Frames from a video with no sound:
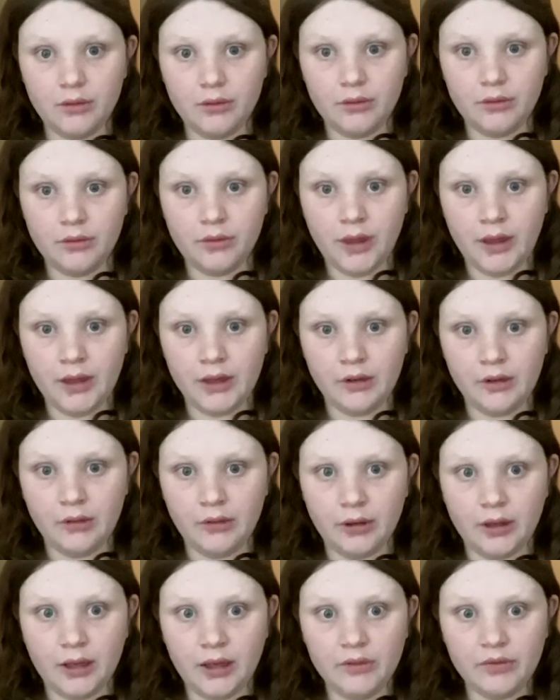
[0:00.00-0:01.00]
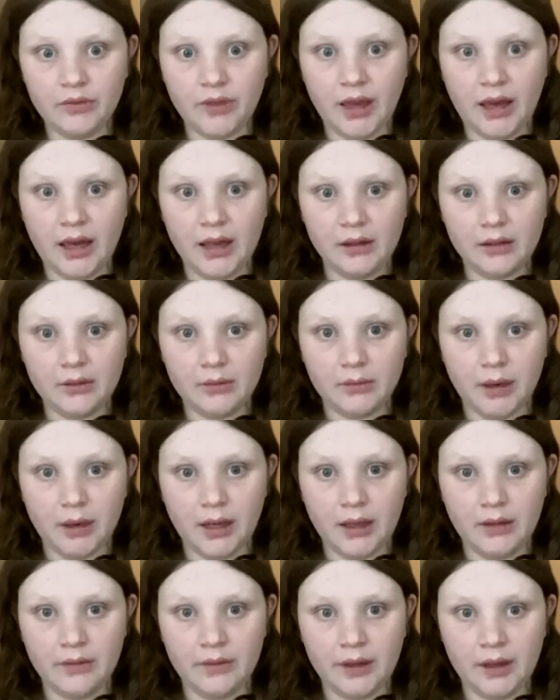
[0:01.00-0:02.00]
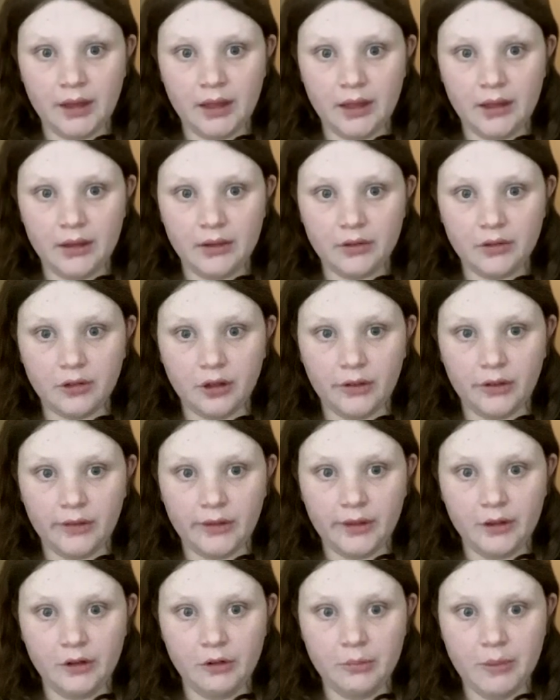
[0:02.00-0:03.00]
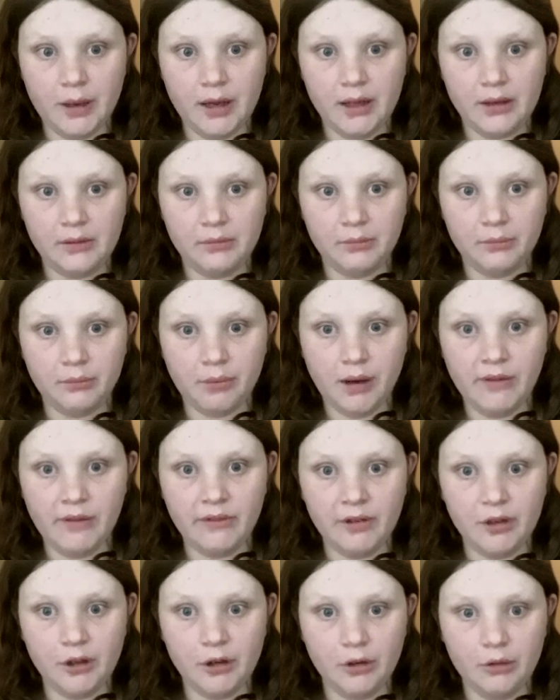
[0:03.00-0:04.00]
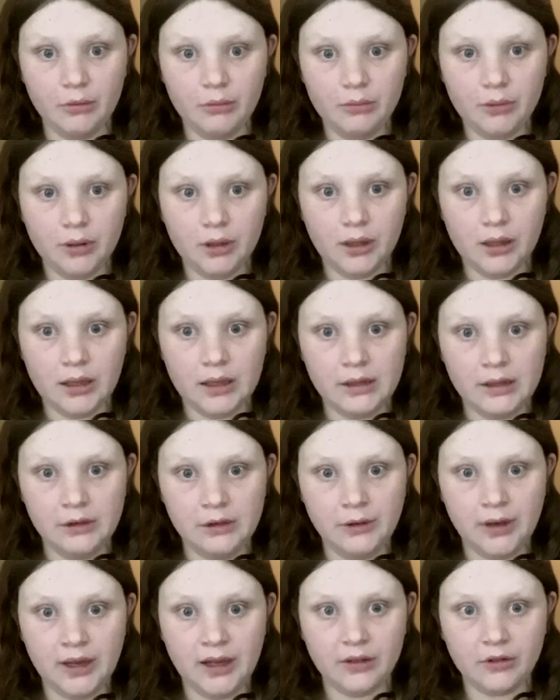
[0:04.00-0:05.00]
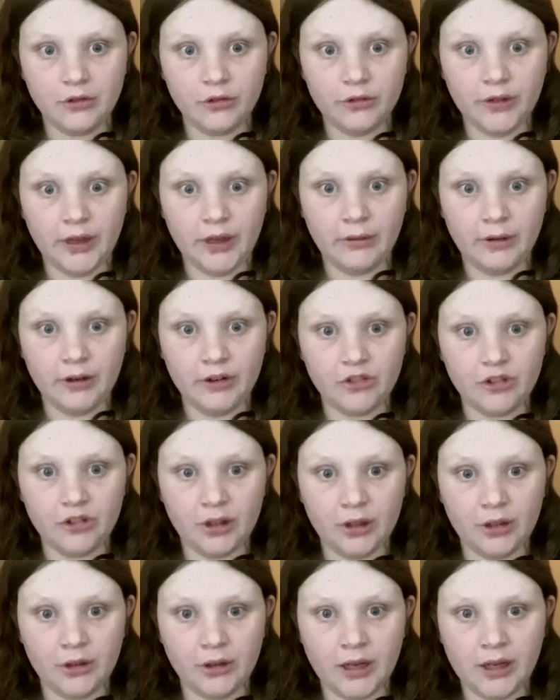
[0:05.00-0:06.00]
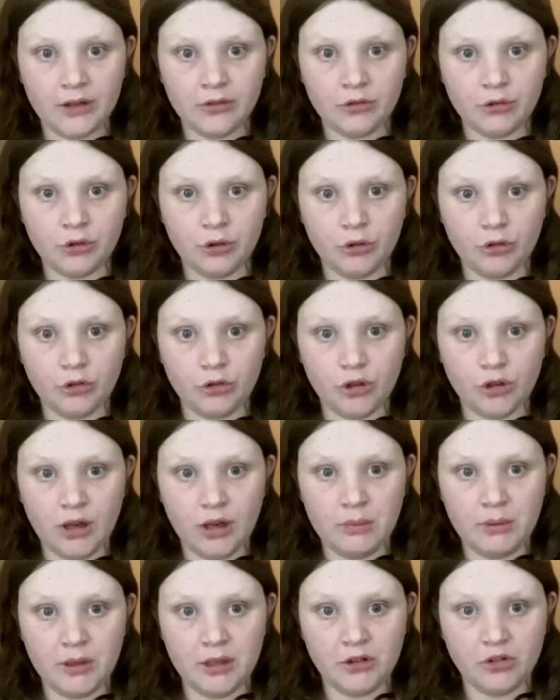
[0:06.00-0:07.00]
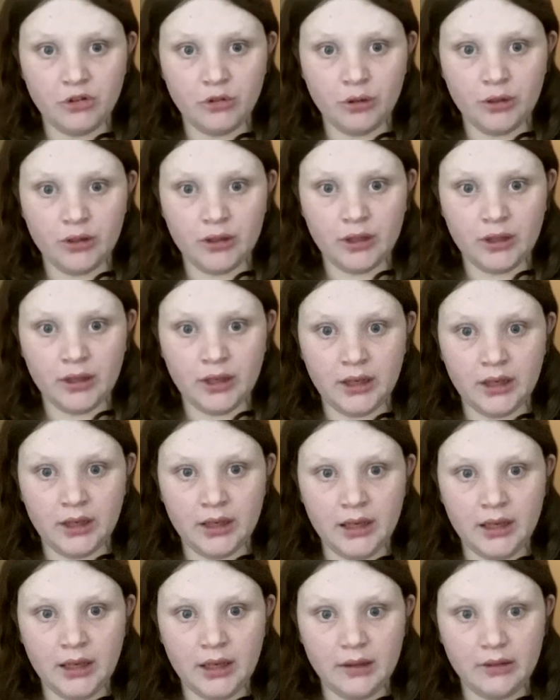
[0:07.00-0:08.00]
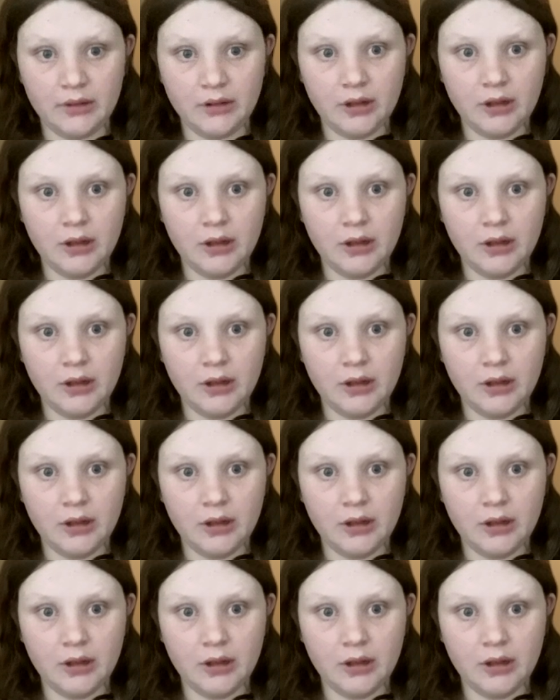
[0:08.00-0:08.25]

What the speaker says: they don't get that, right, and they saw that you made revenue, and you answer that question on your tax return, should I be issuing 1099s?